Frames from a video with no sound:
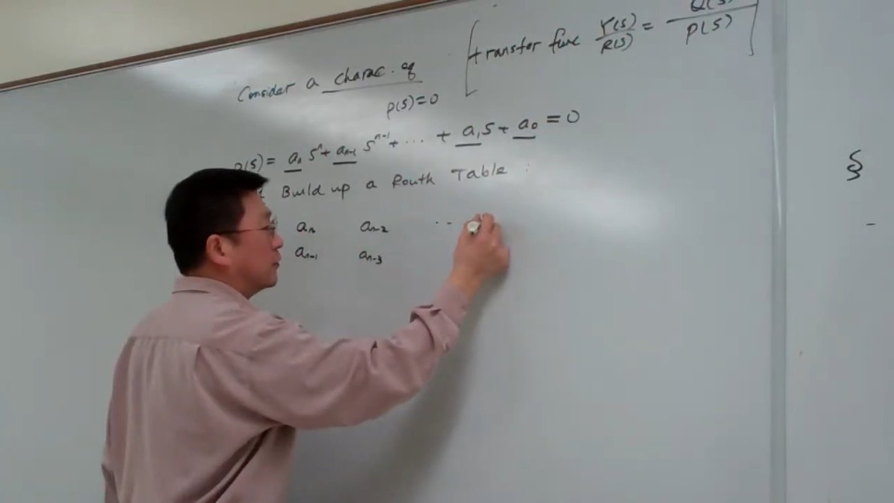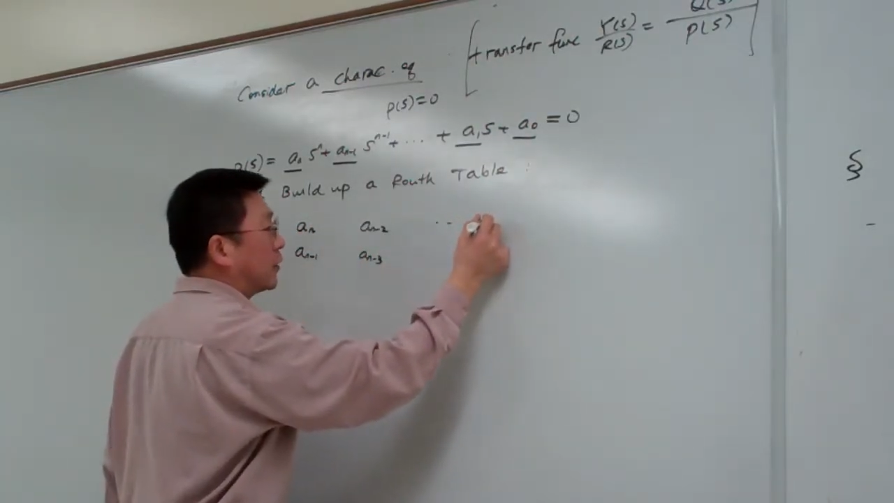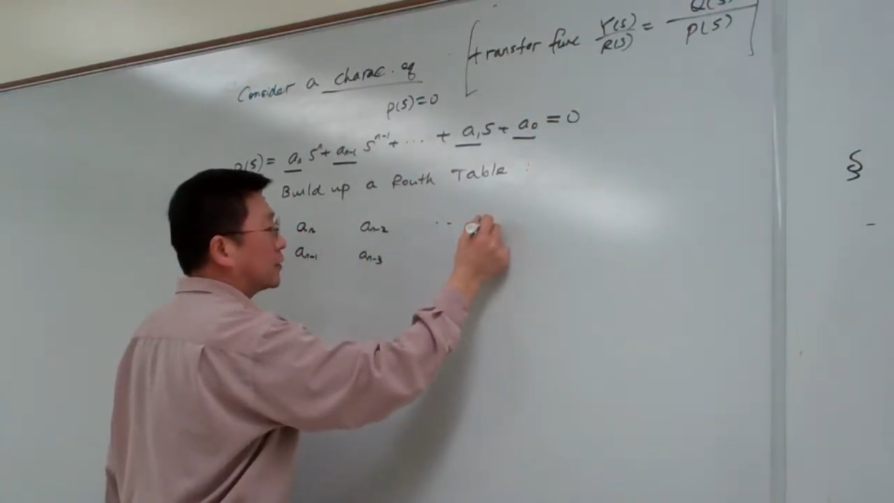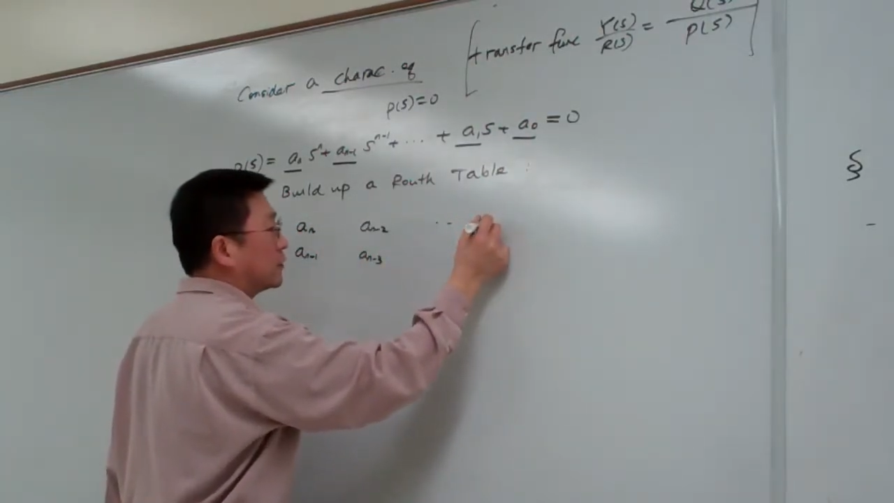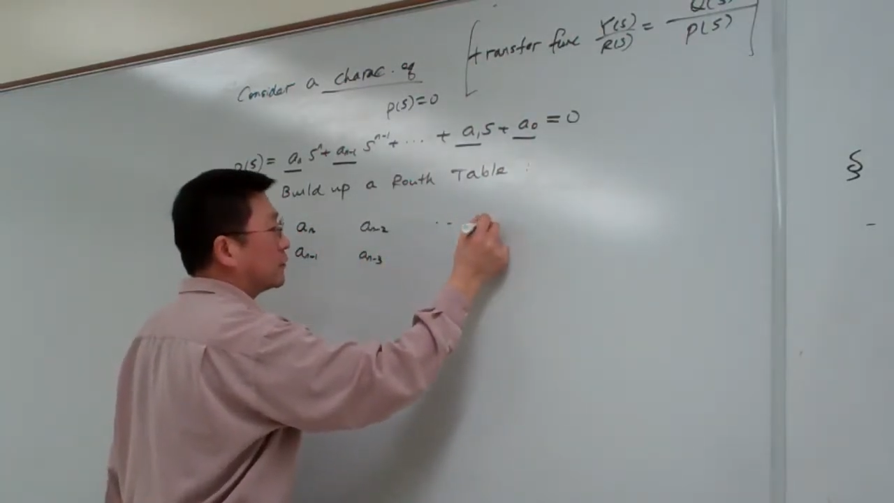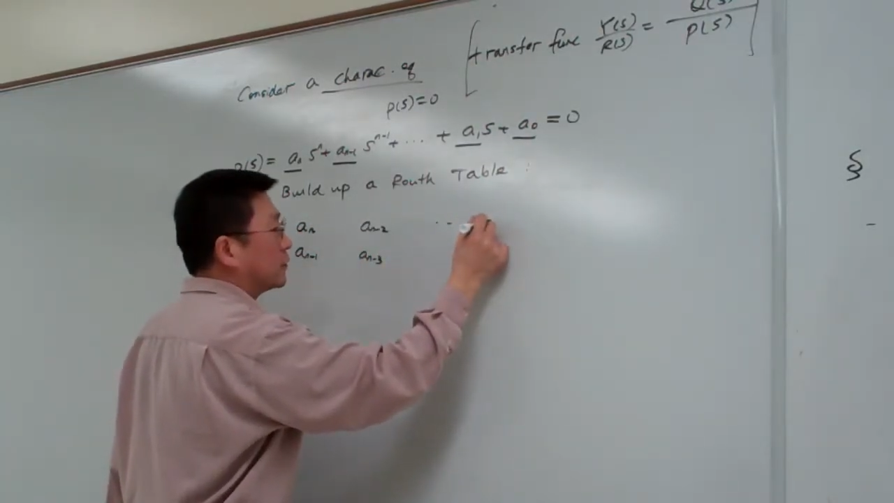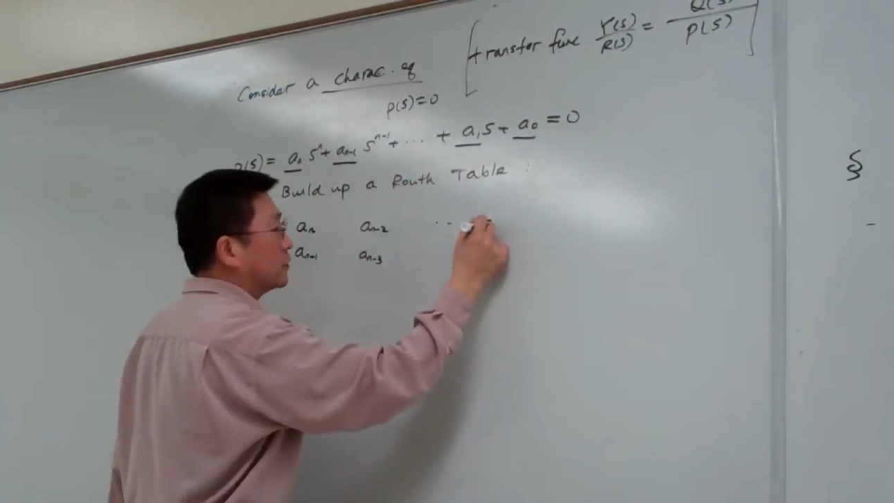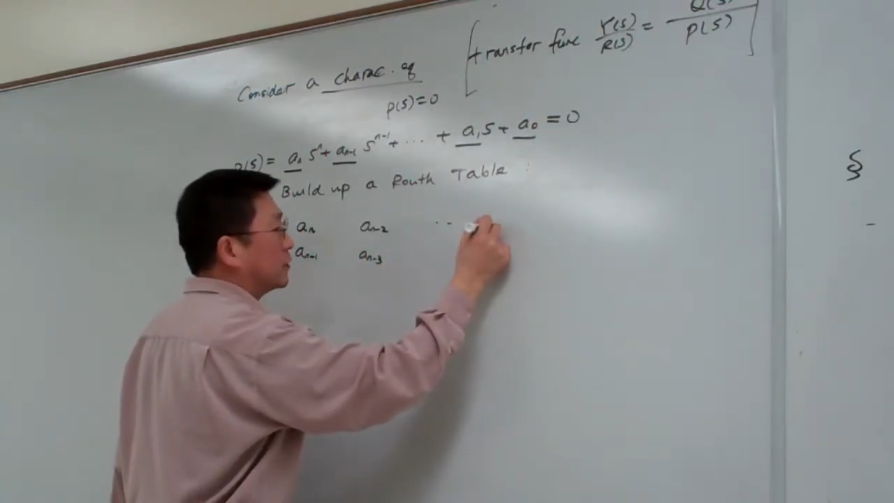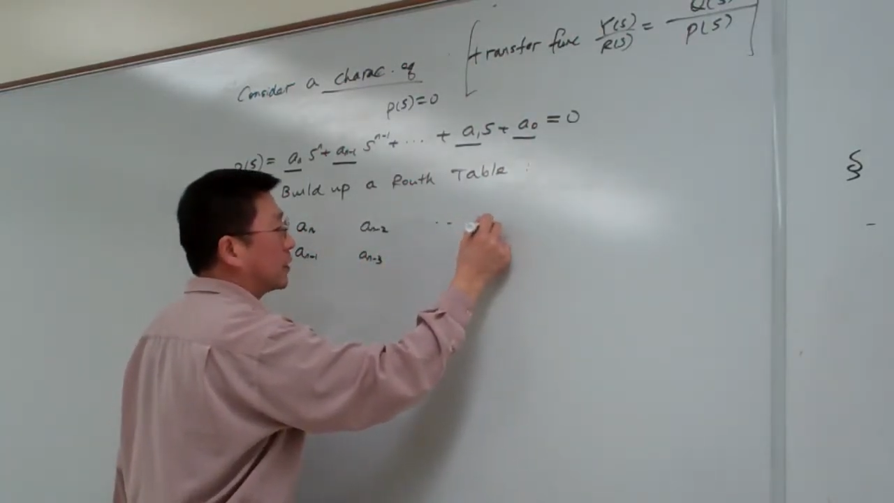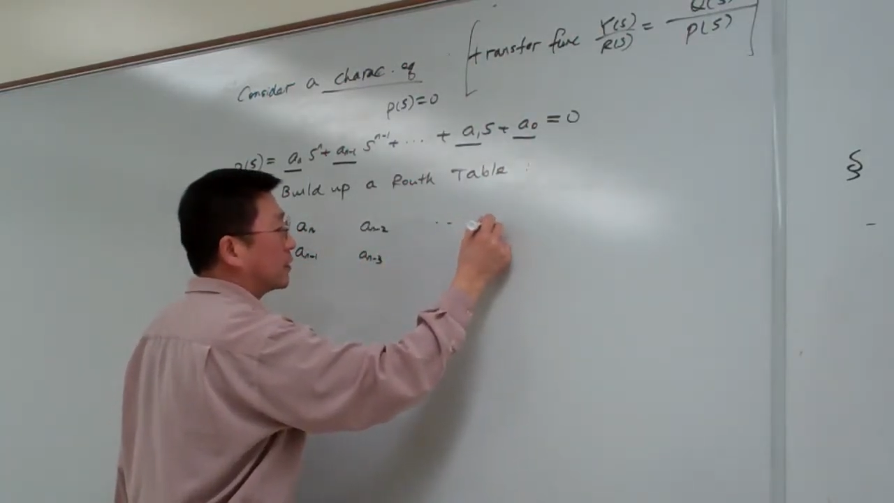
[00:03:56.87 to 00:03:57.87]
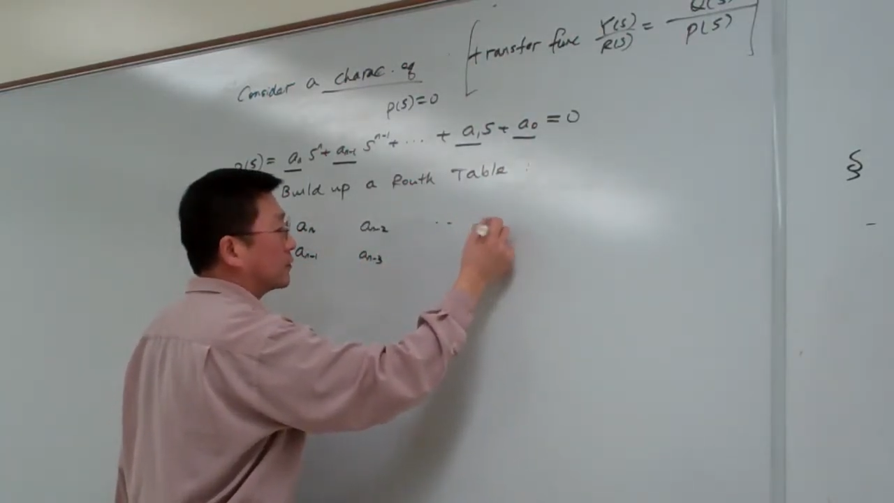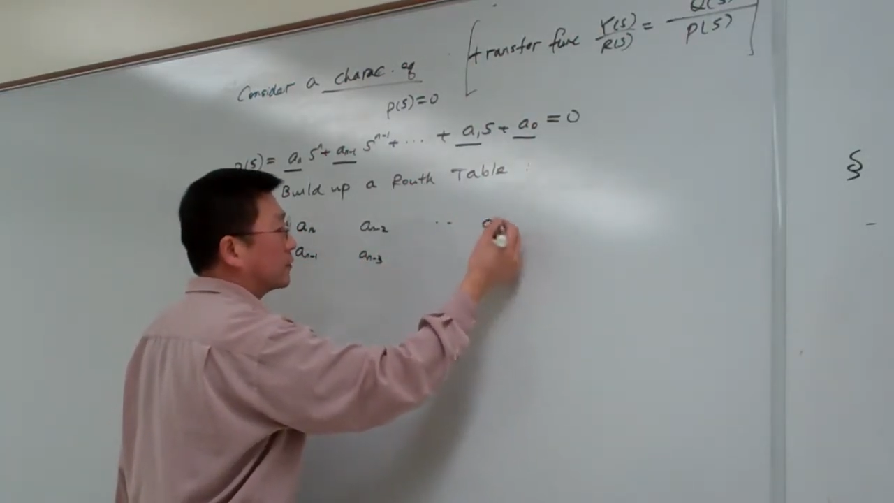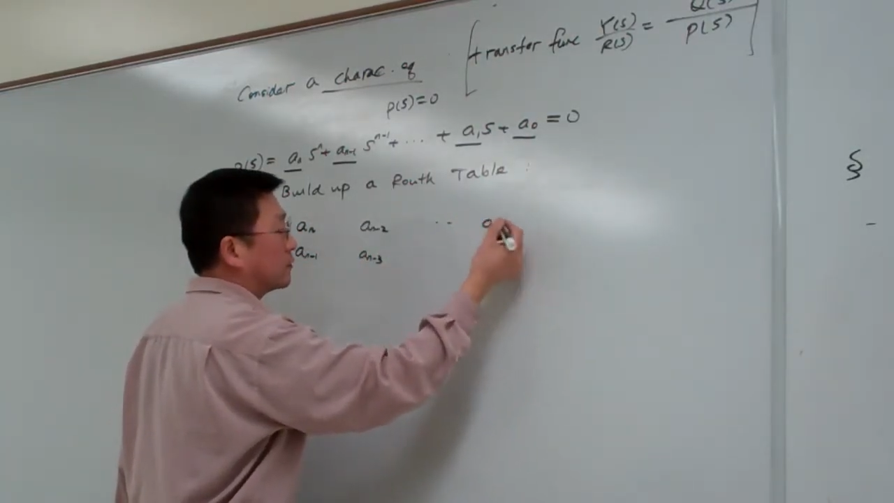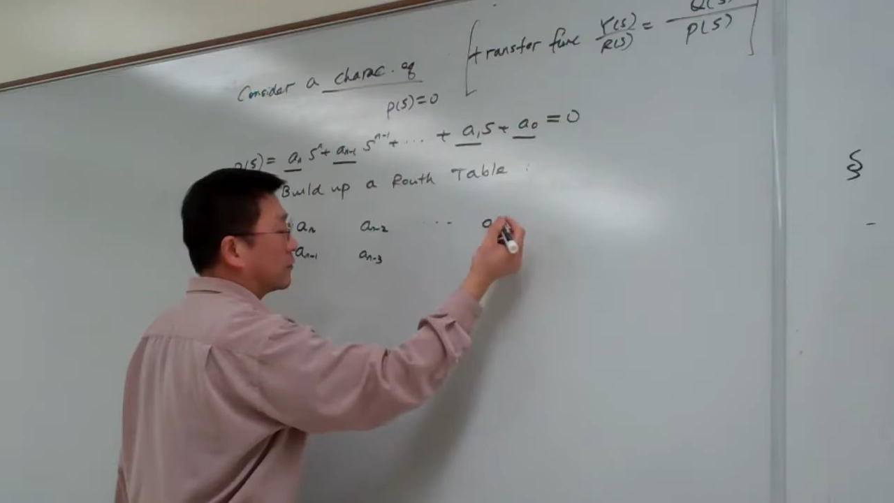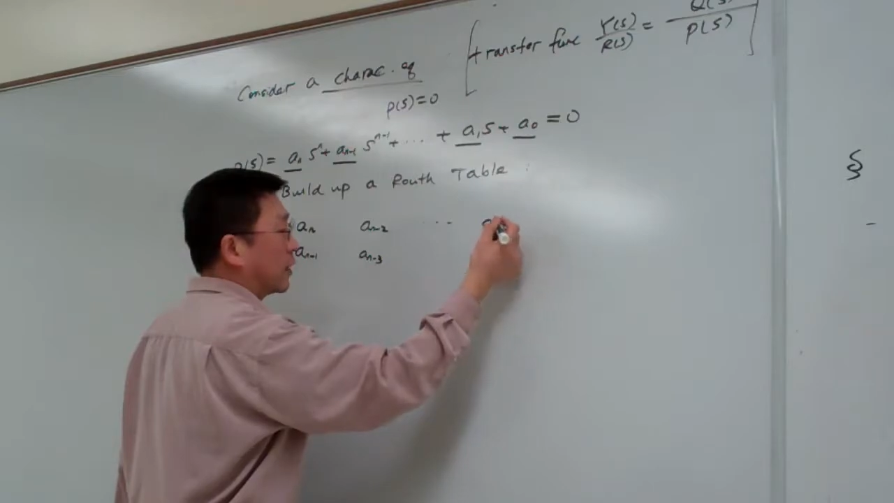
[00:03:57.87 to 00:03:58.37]
whatever,
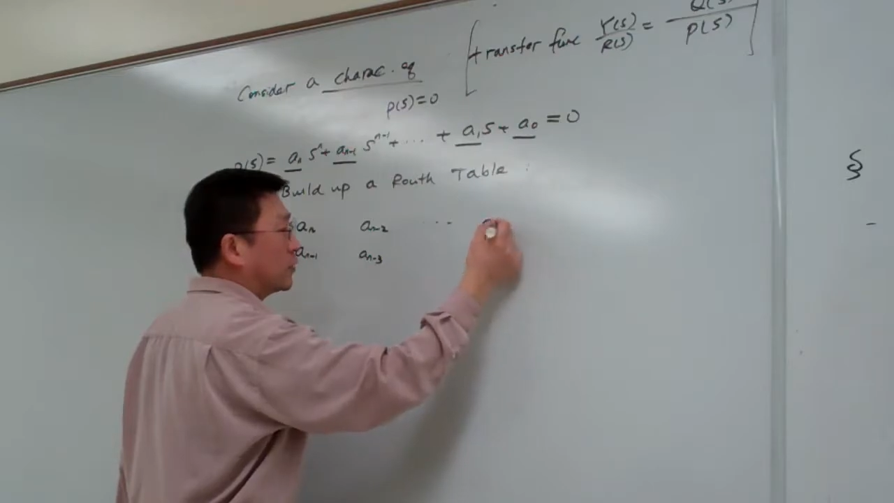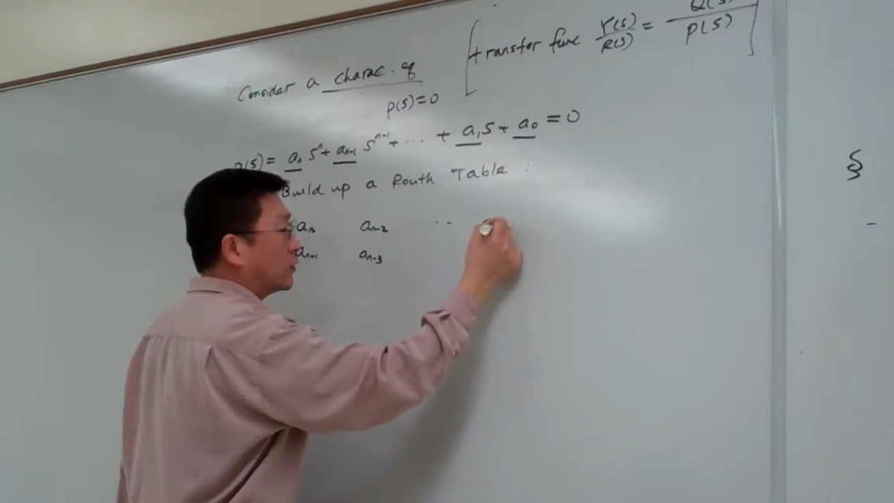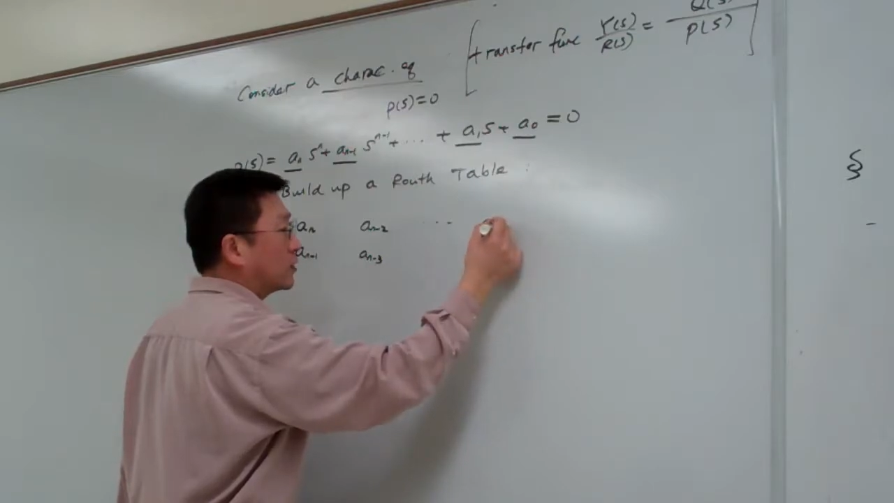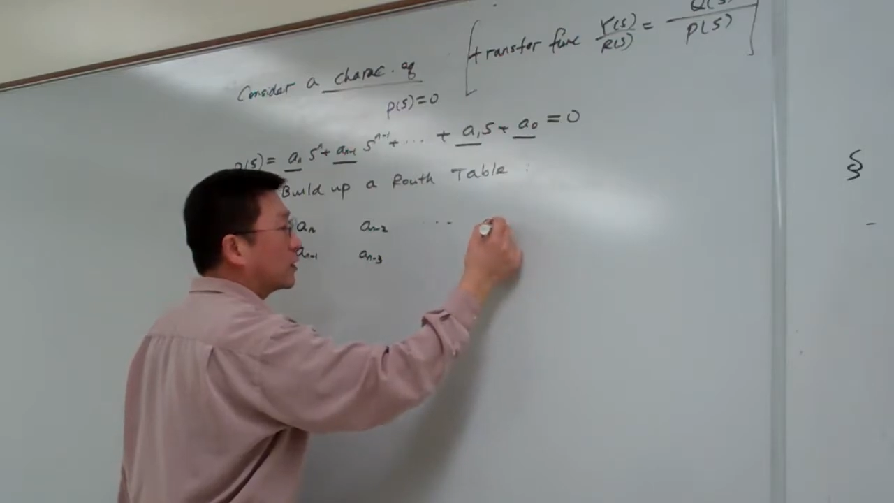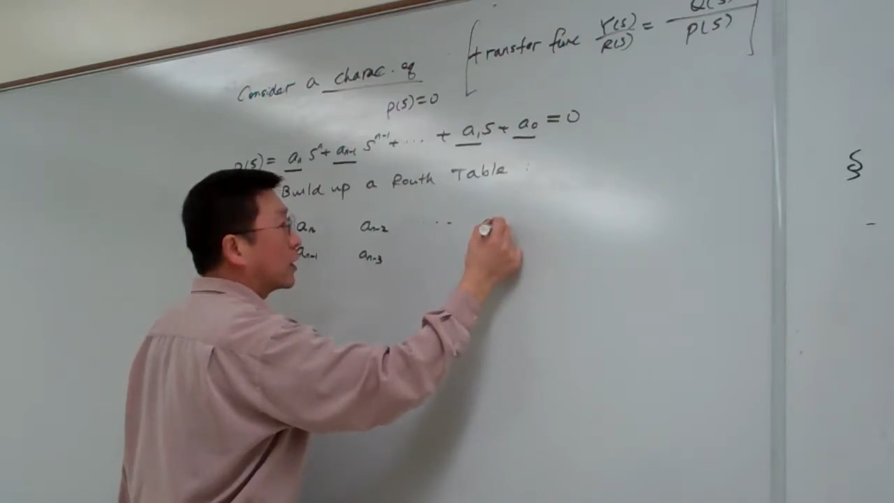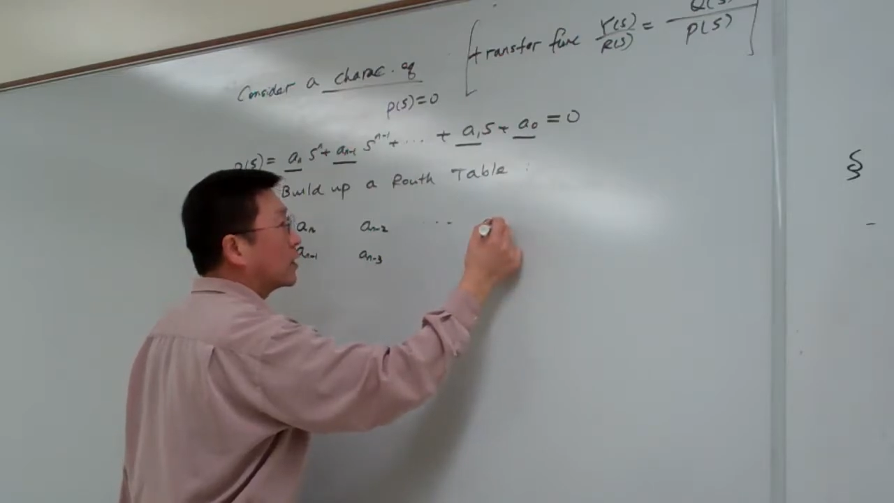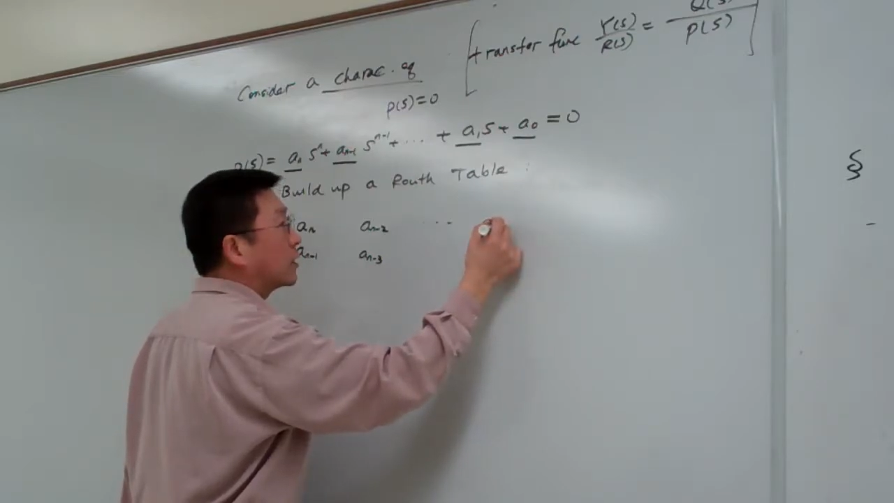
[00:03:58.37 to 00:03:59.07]
maybe